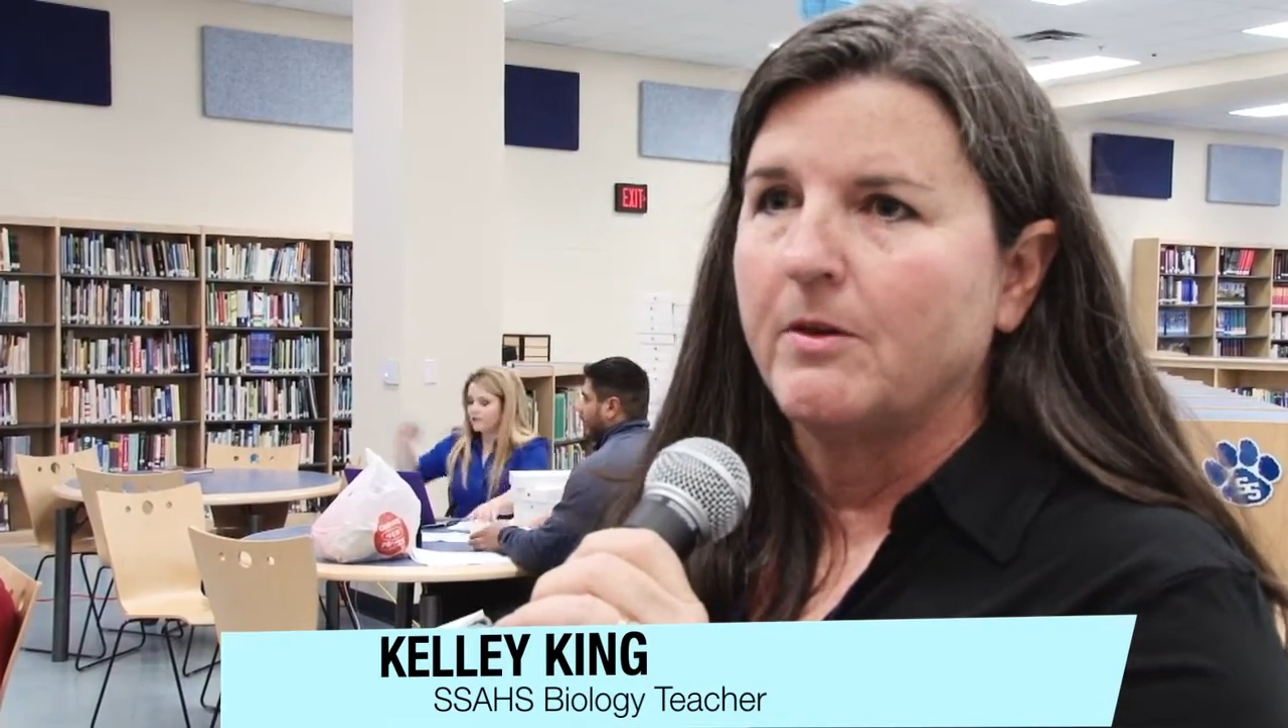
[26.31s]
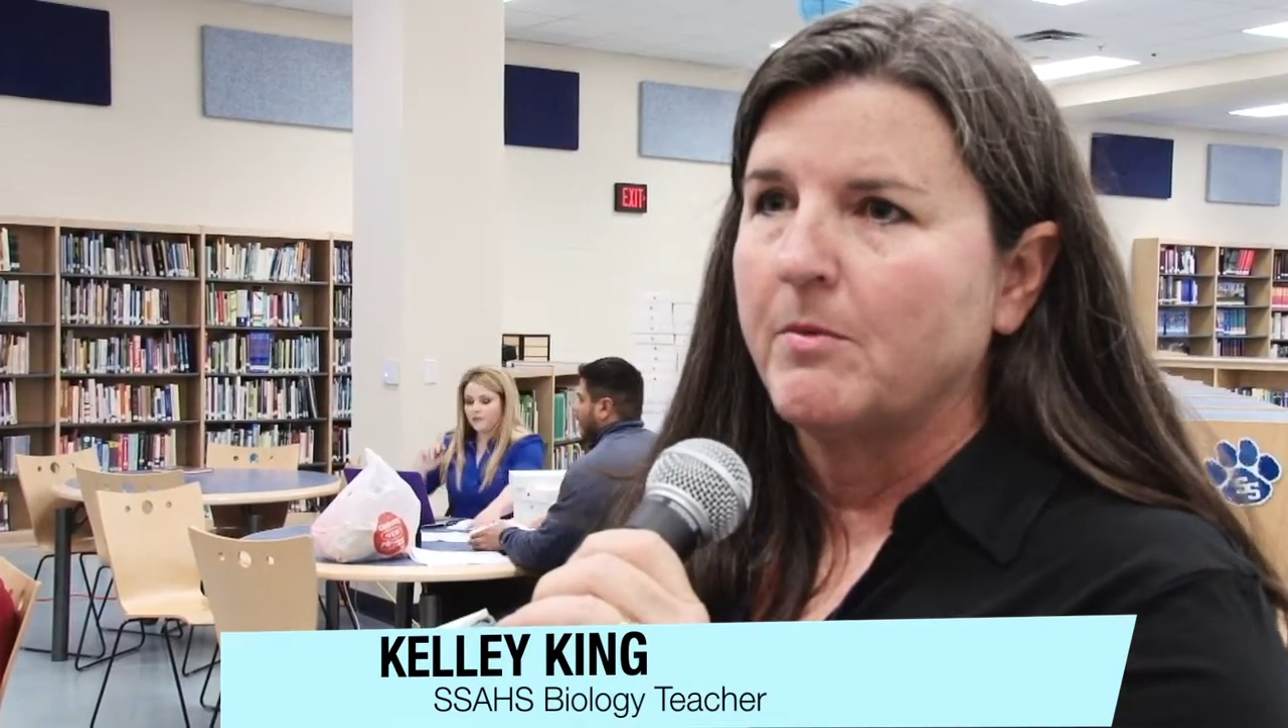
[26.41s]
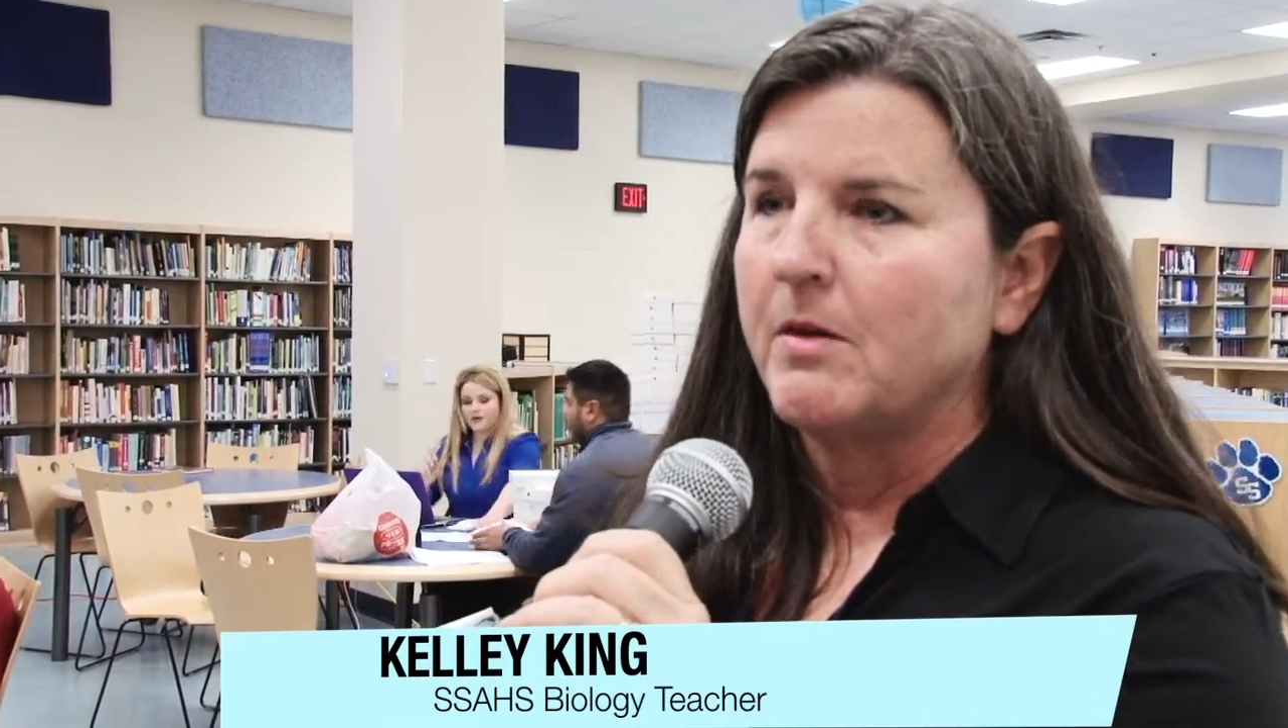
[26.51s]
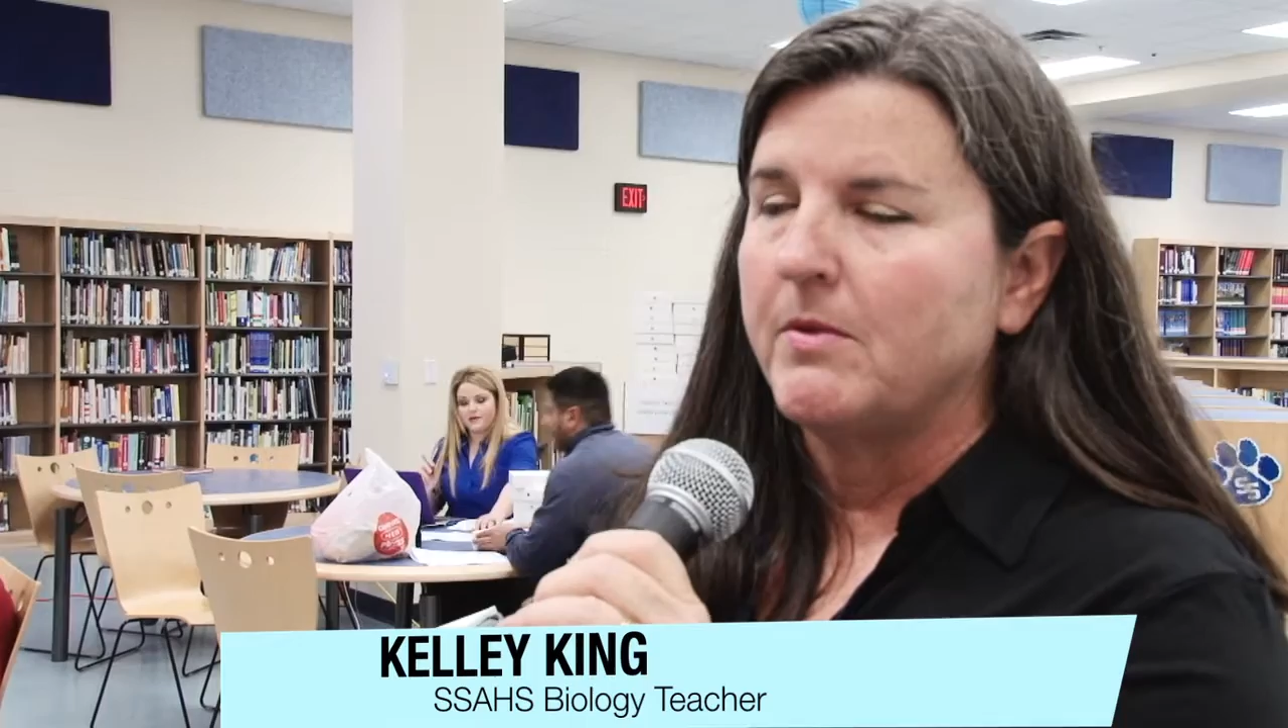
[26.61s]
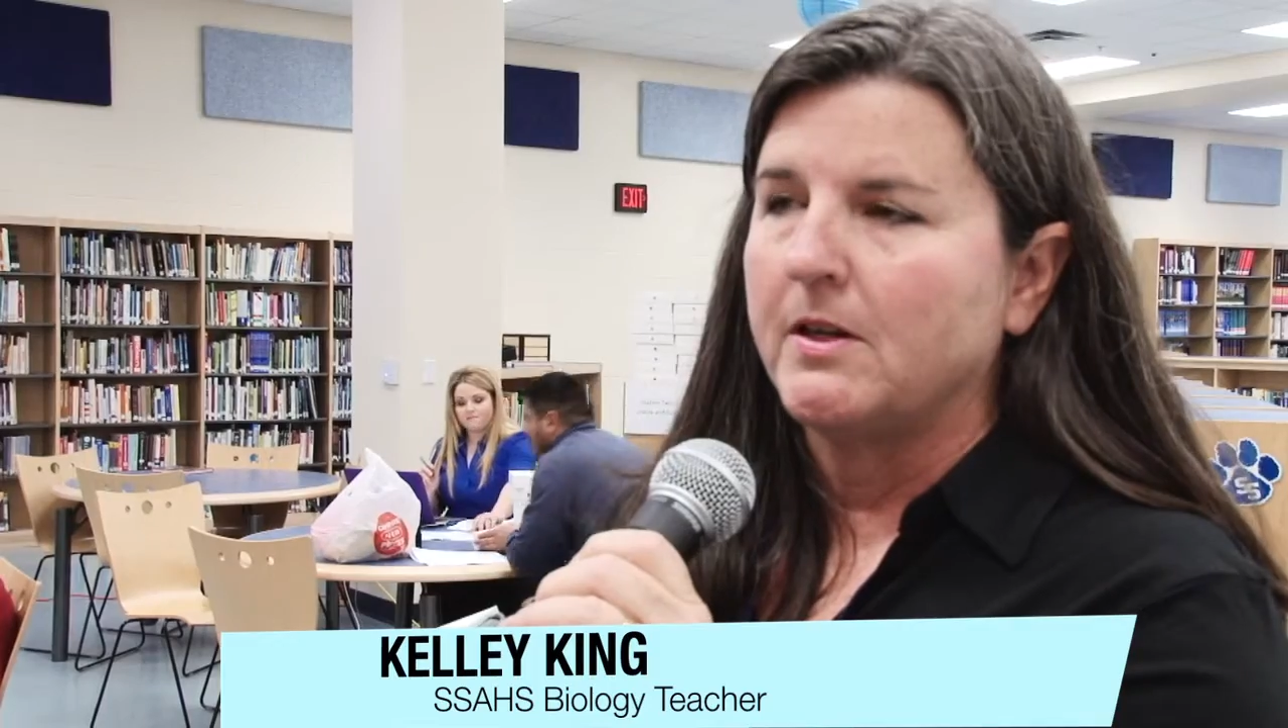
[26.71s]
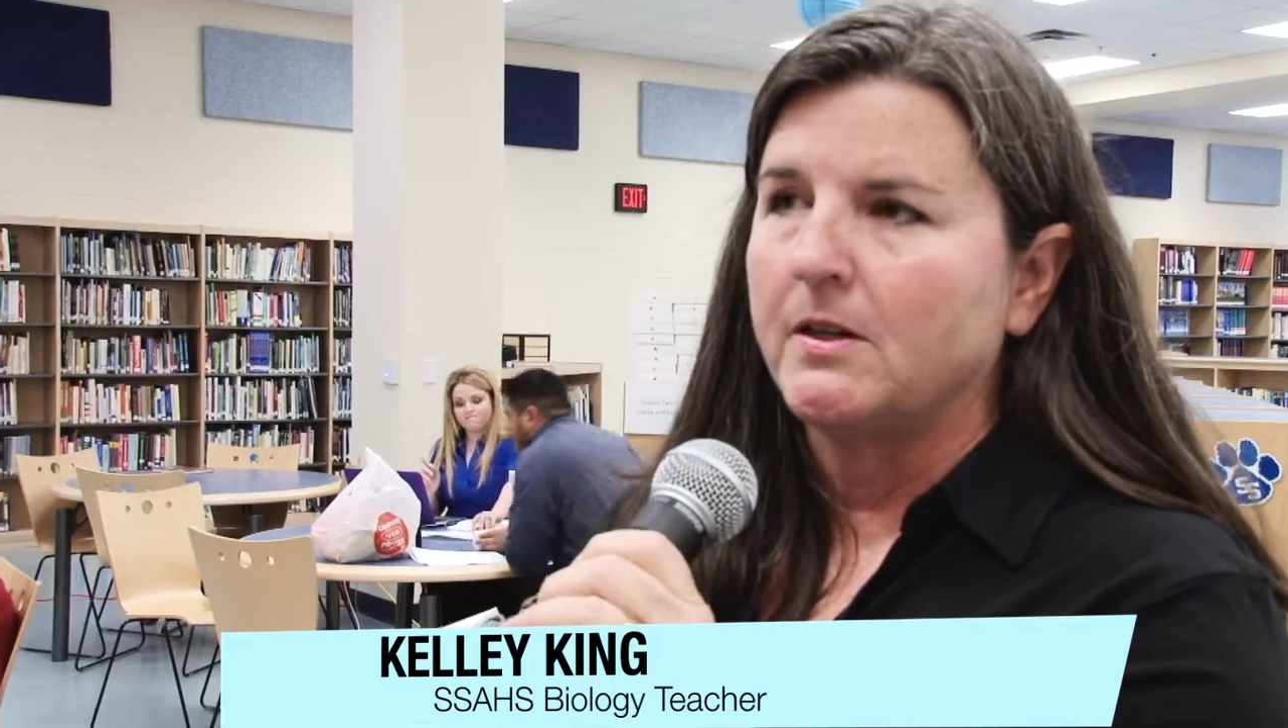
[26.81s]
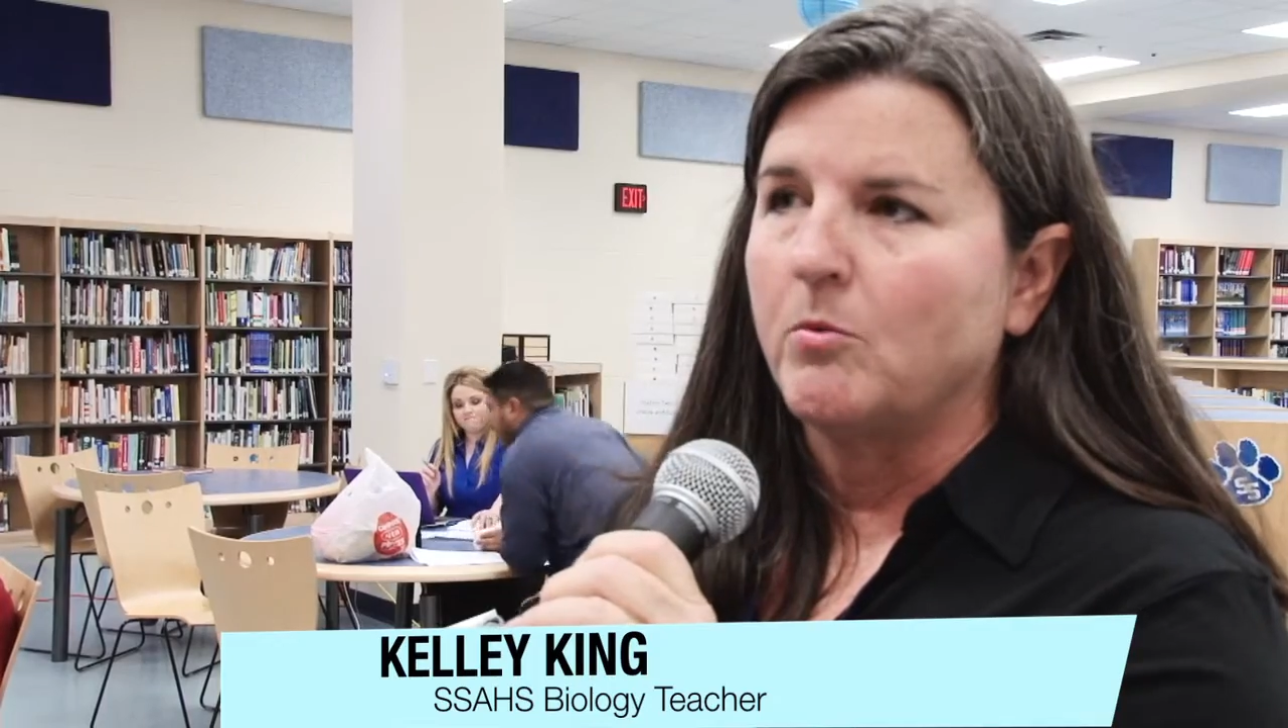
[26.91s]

them come in in